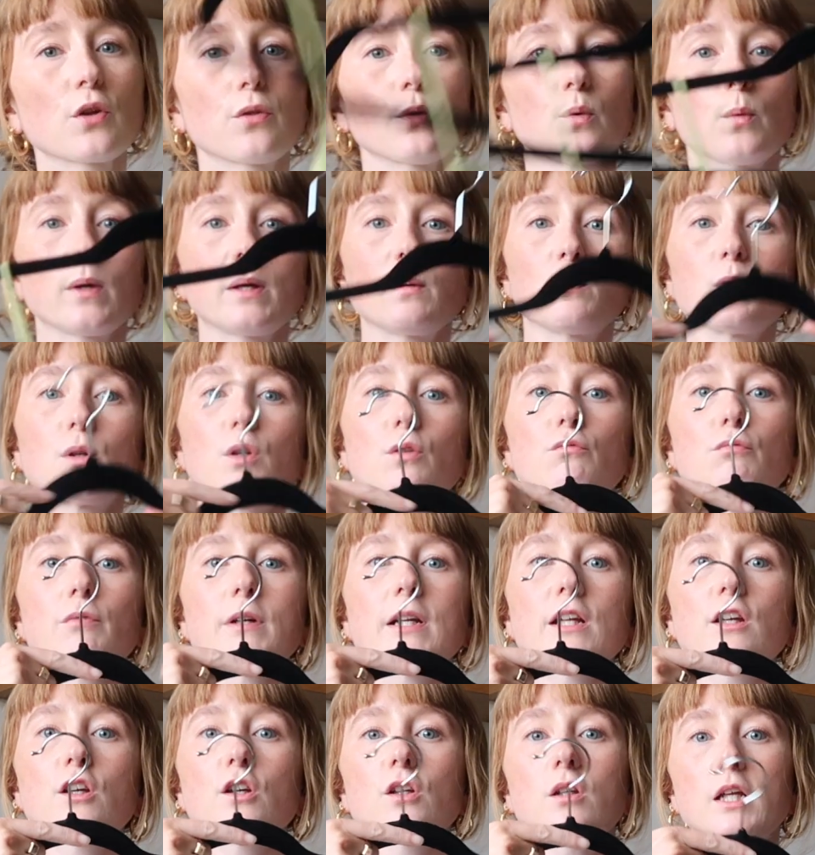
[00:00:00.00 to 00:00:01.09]
thought it would look
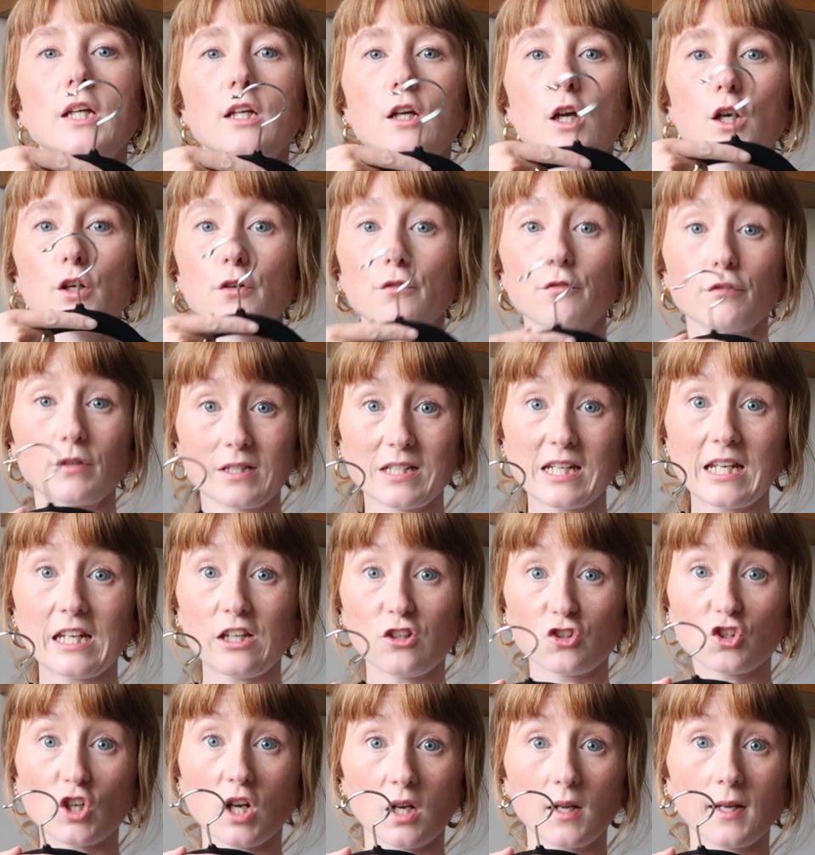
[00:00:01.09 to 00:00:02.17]
really good like over a
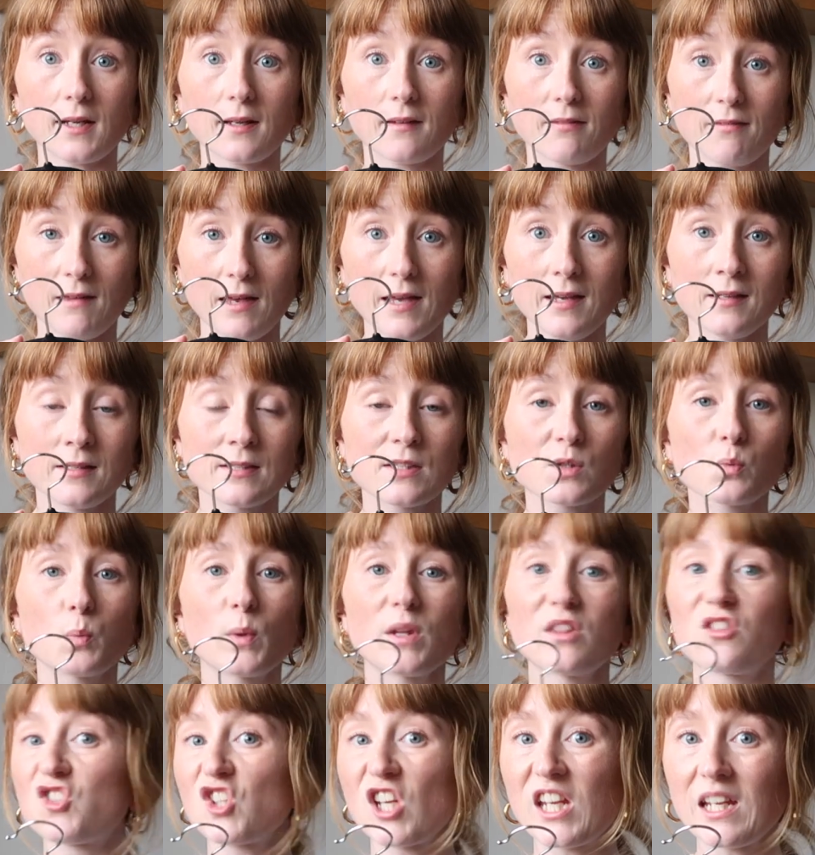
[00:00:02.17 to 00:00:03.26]
t-shirt like this
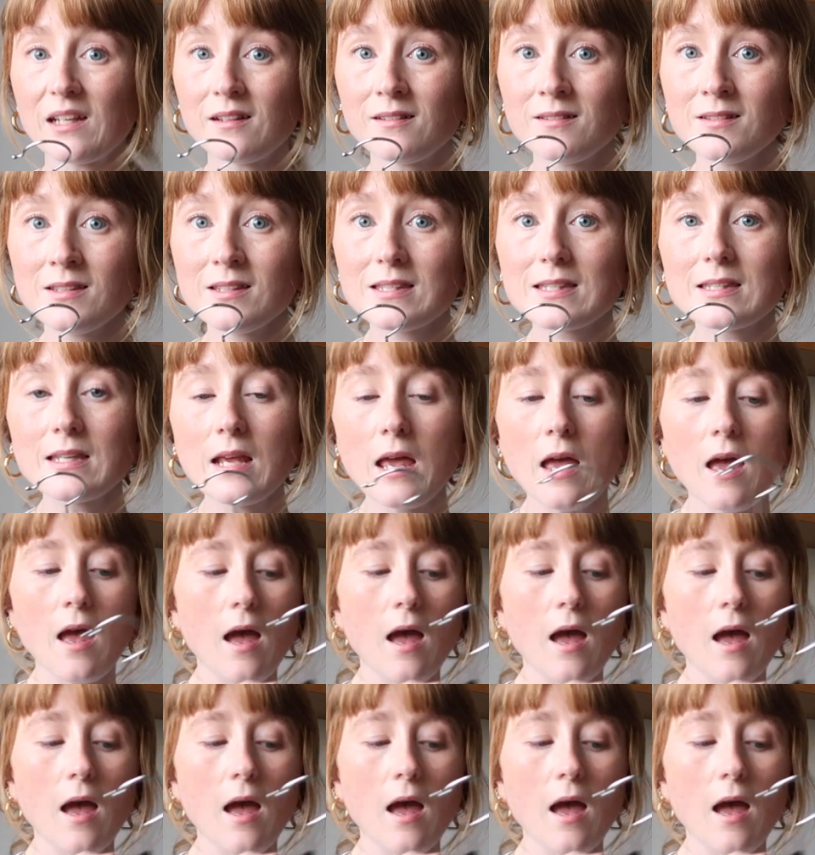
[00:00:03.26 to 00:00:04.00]
with jeans,